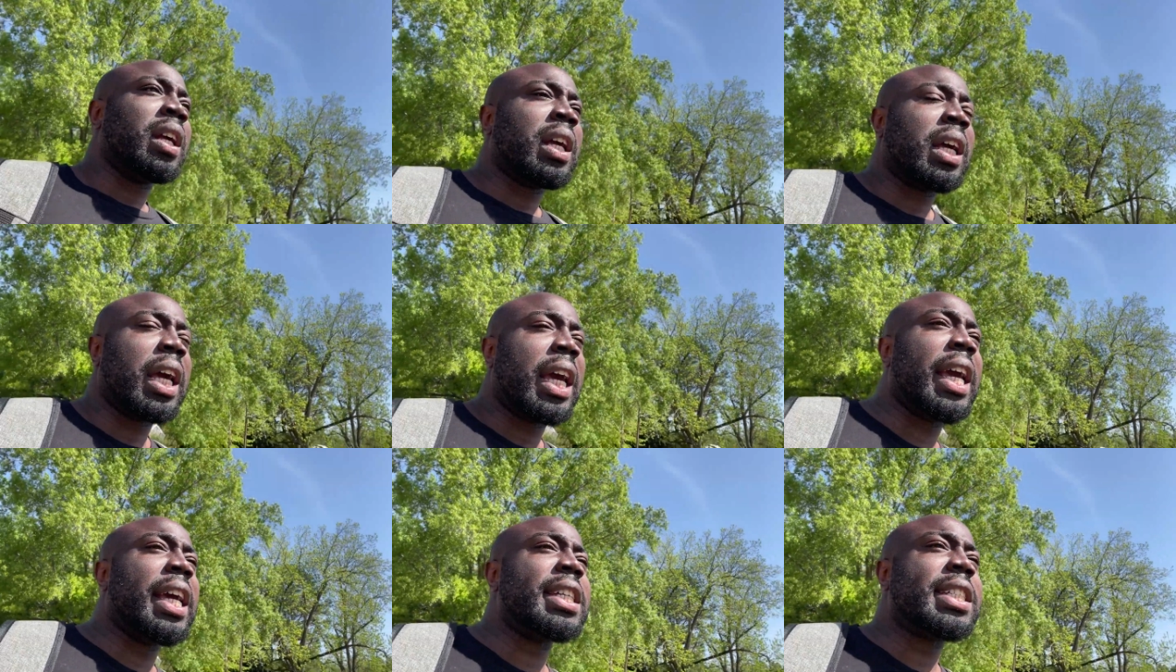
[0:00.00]

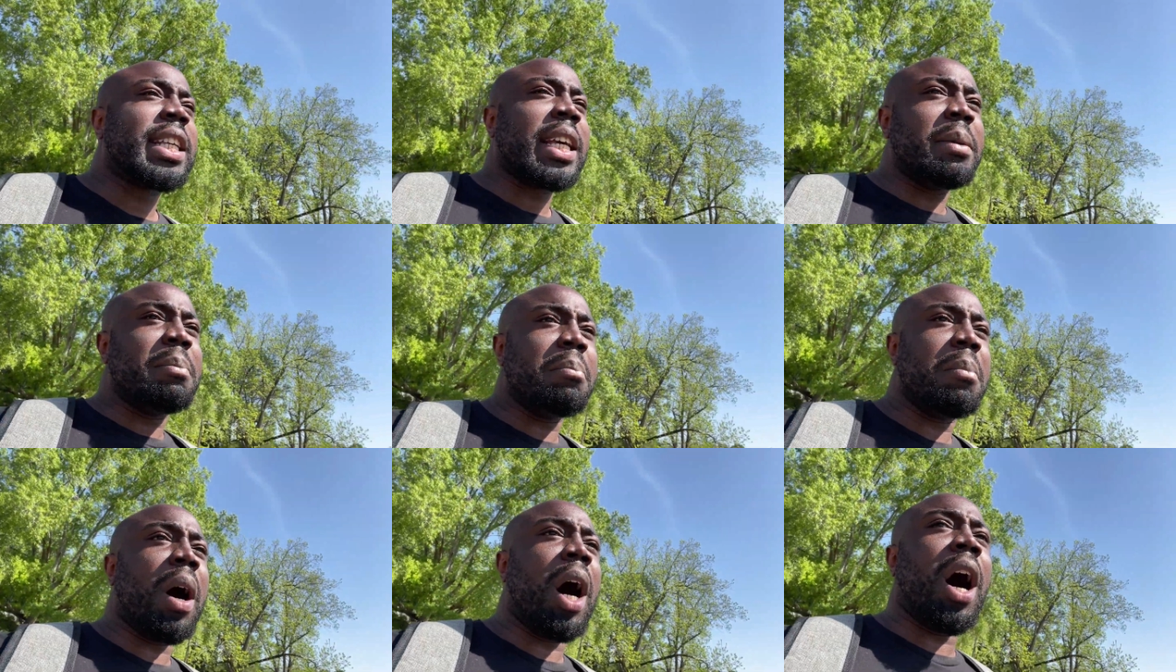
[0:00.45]
He's
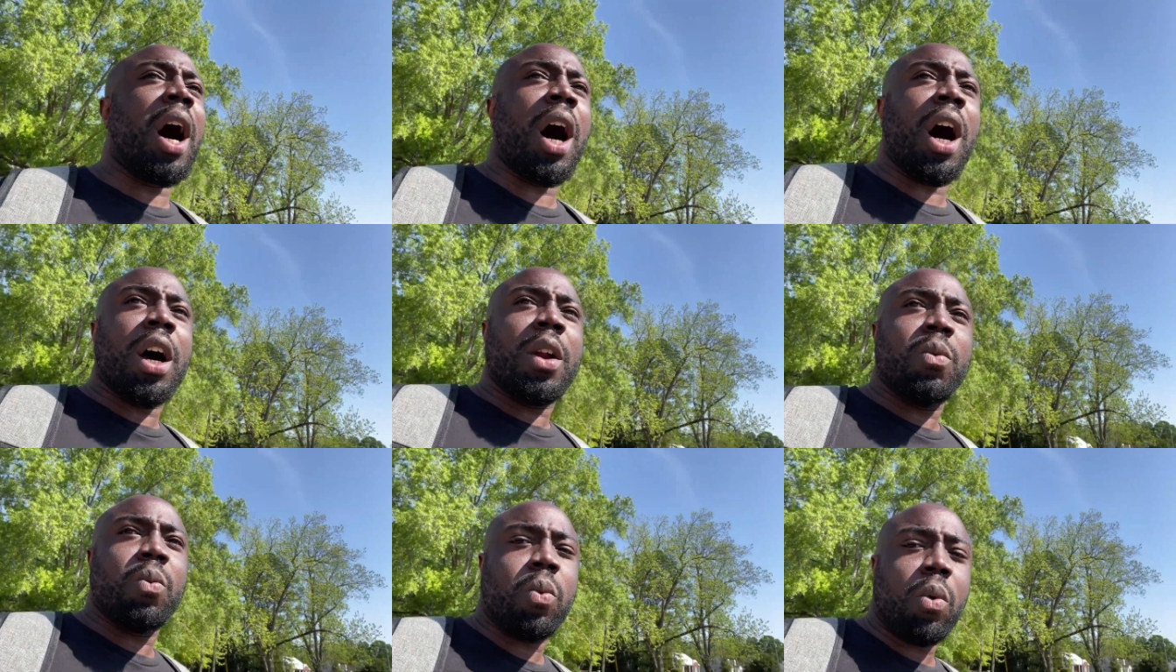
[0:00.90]
in
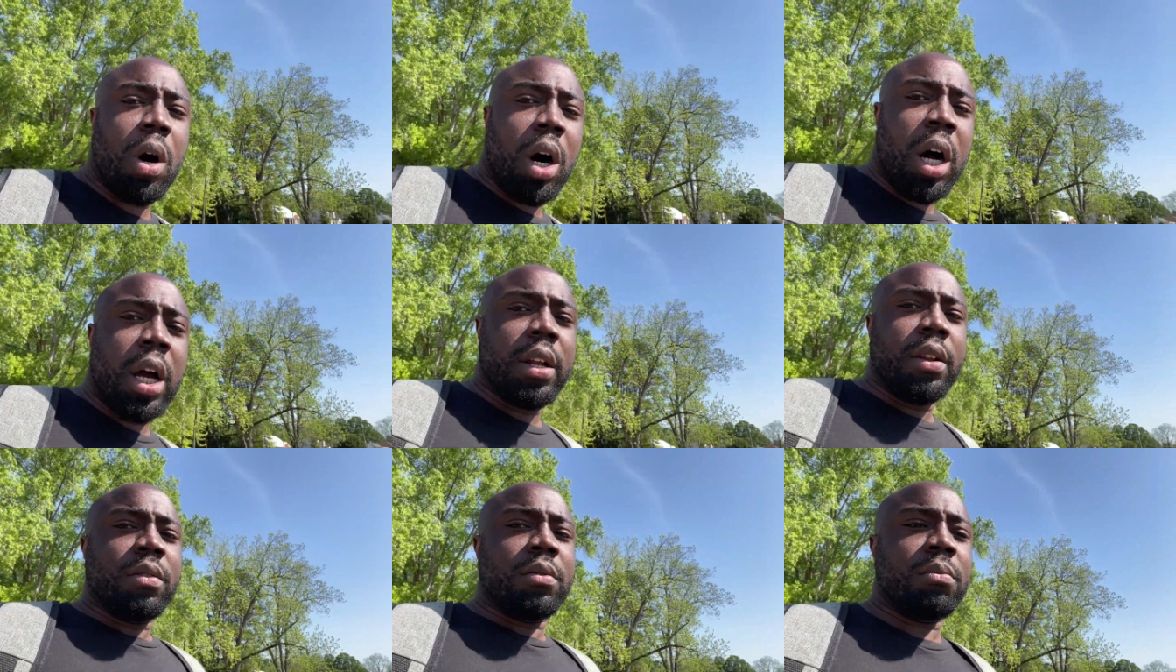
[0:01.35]
mod
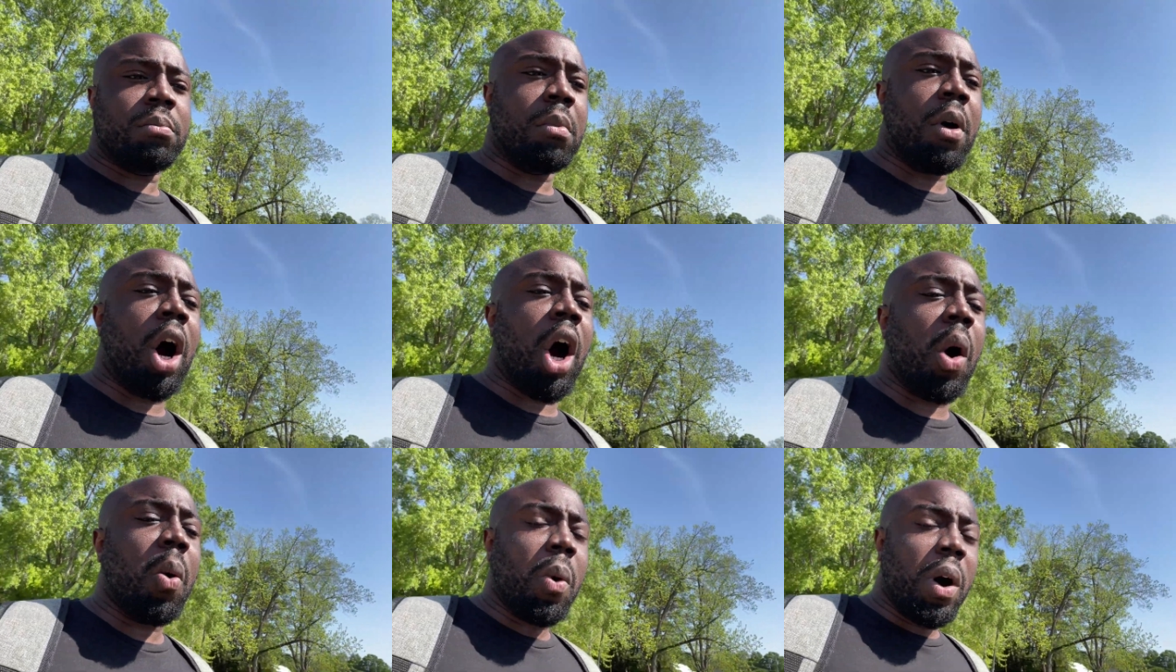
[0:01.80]
one.
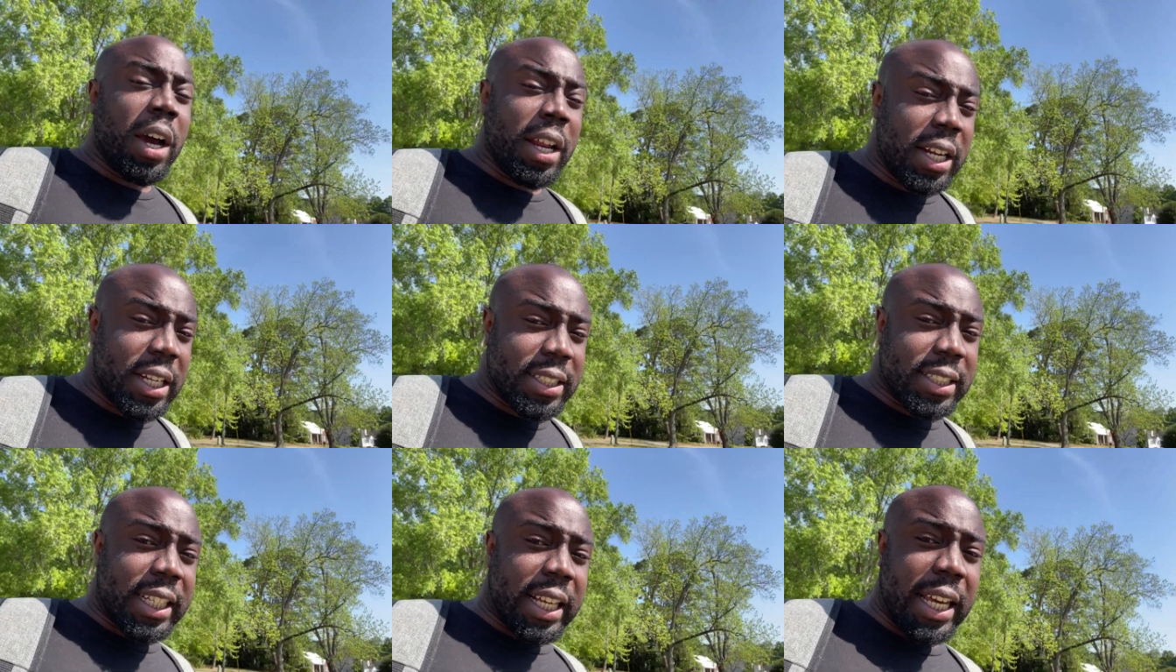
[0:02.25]
Mod one
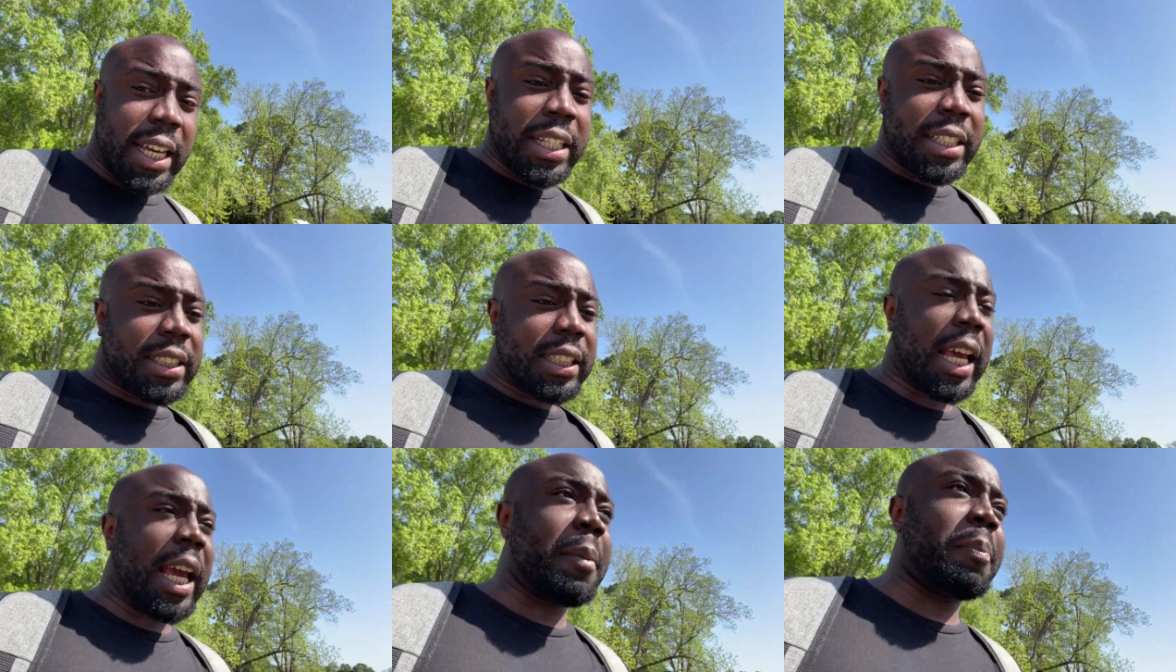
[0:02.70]
is the
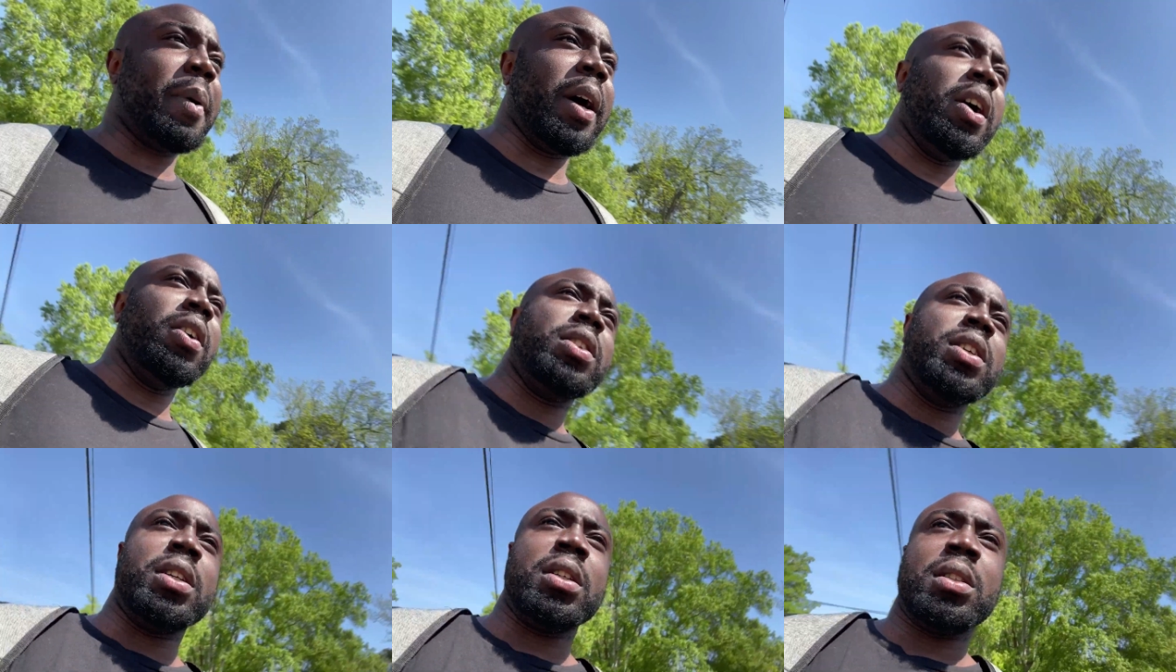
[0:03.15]
intake
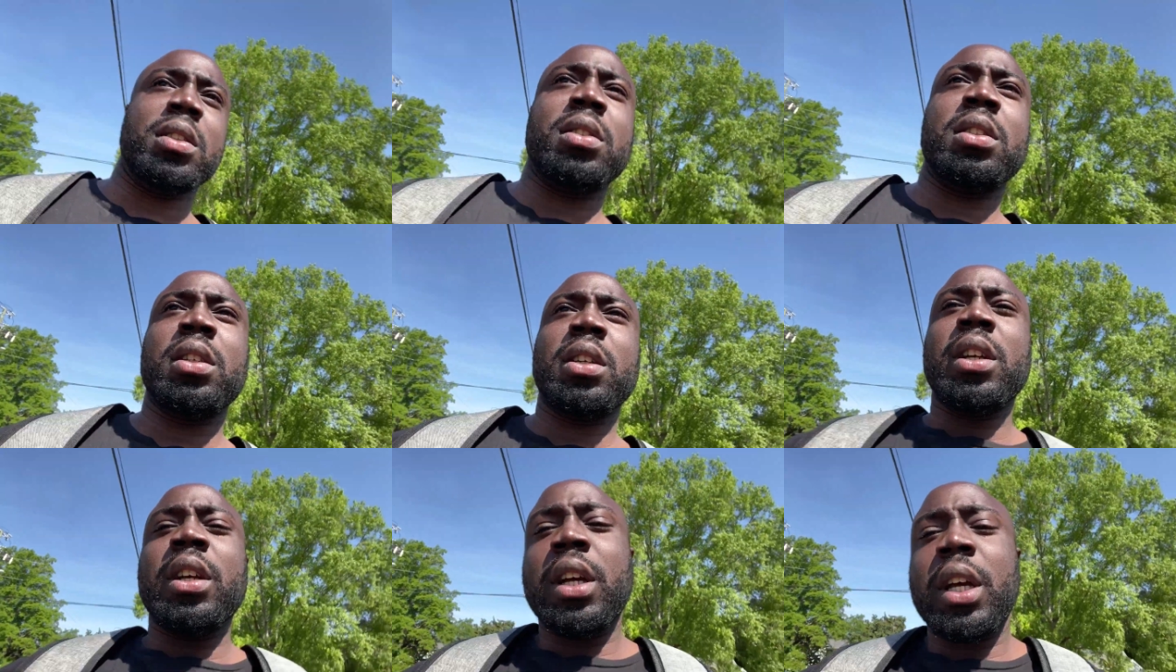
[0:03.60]
building.
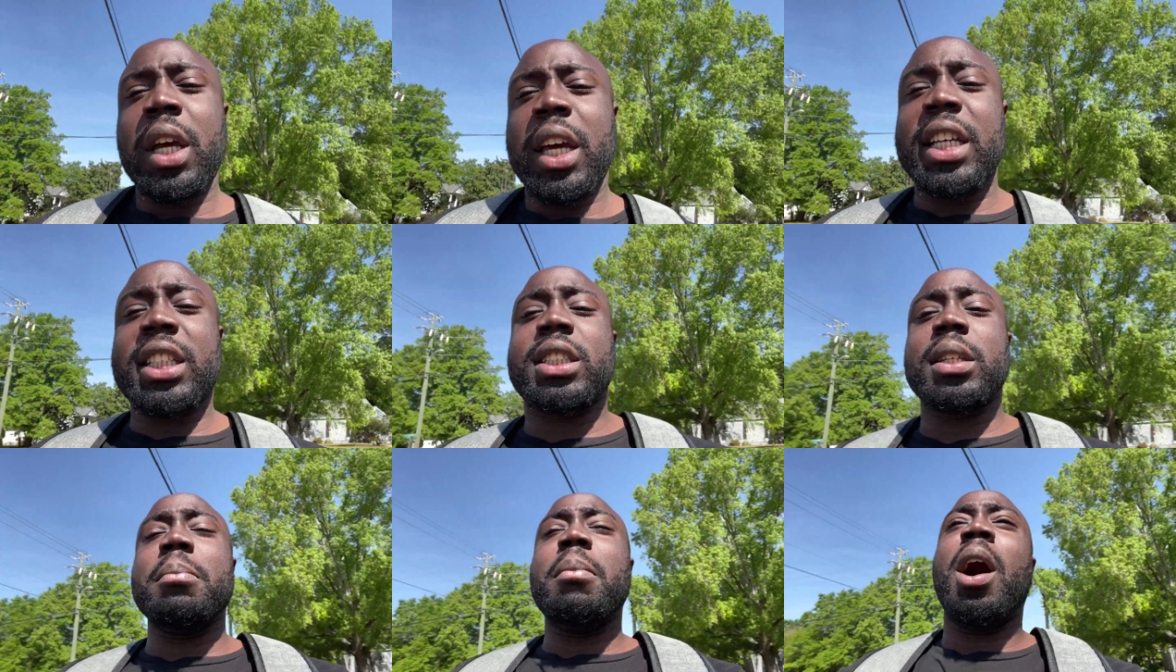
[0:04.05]

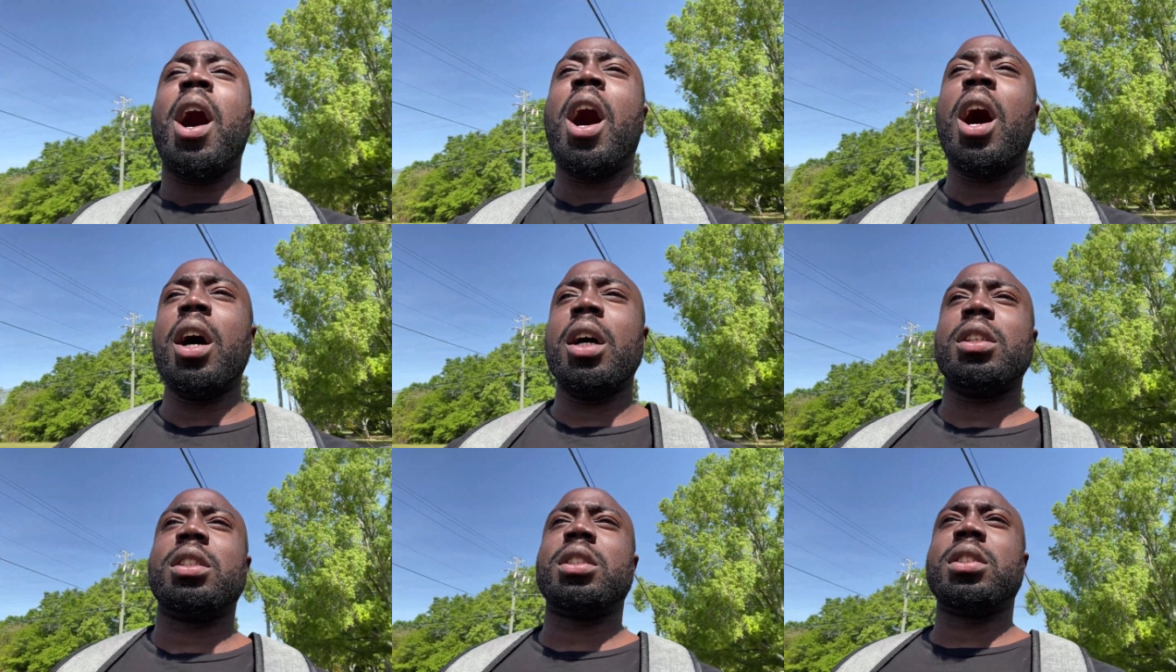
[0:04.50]
It's the
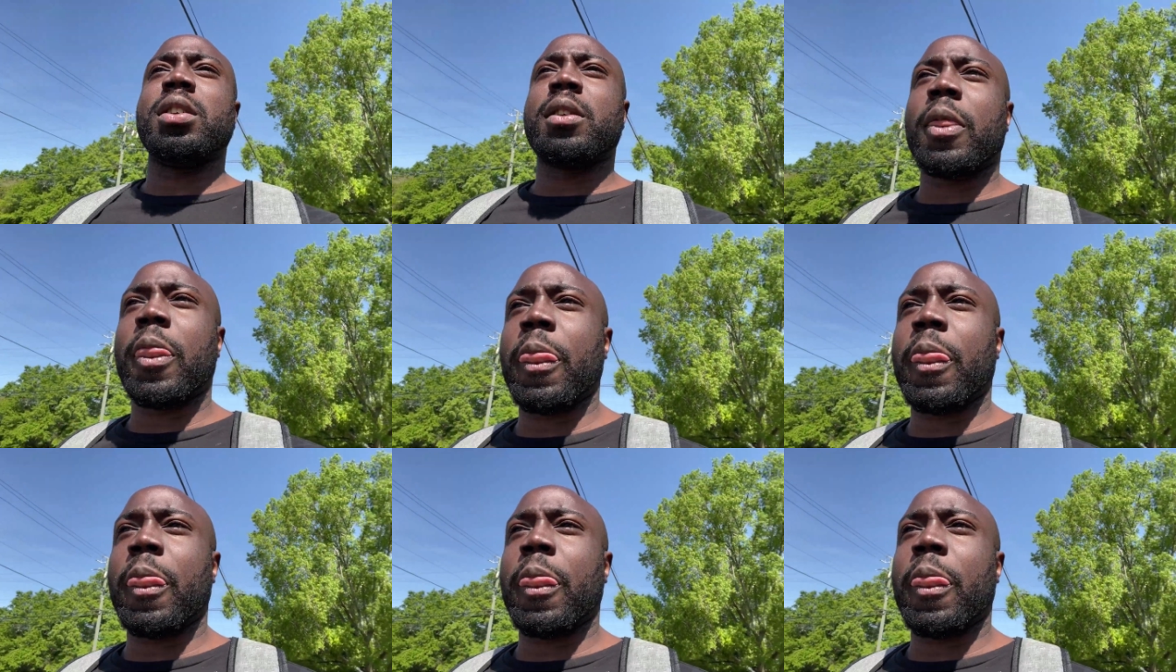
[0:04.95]
mods.